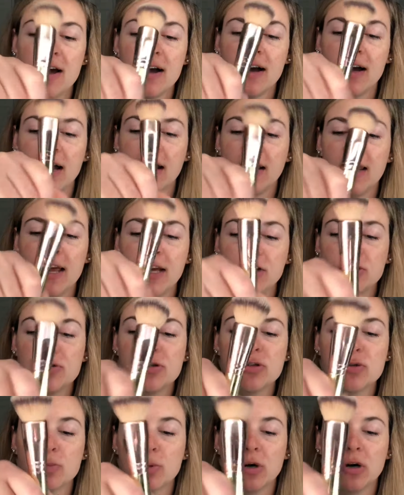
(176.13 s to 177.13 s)
I like to
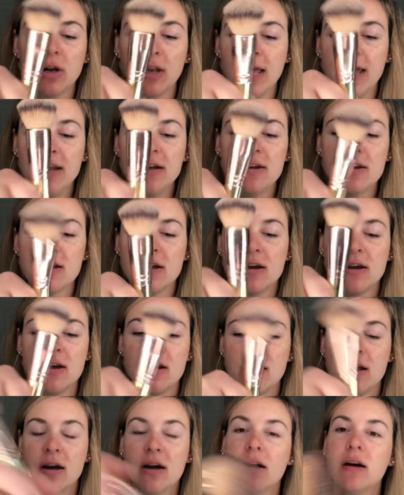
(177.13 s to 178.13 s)
swirl it
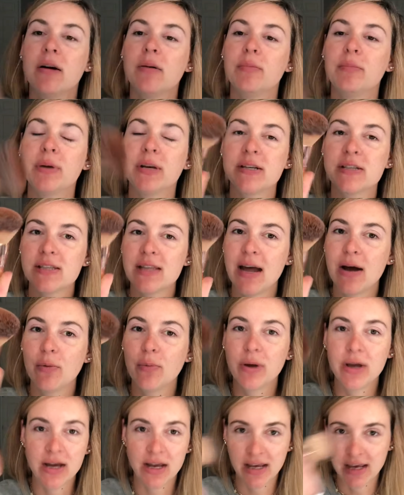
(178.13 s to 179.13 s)
because that
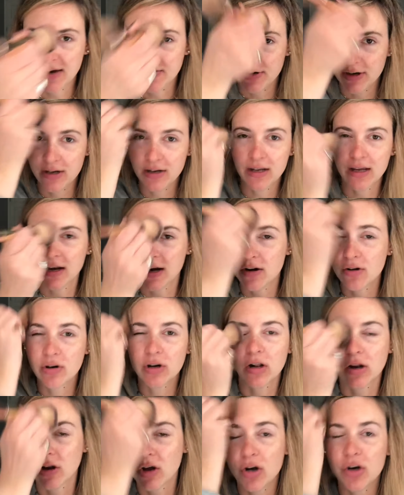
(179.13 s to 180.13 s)
way I get it on
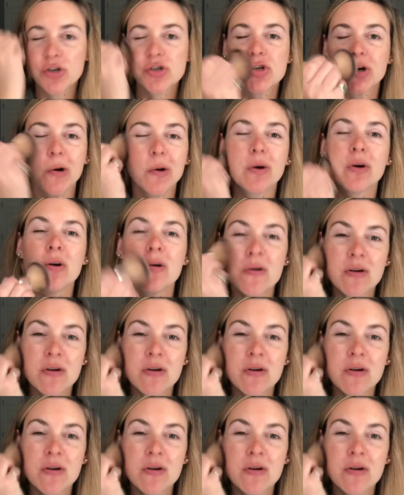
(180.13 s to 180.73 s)
a larger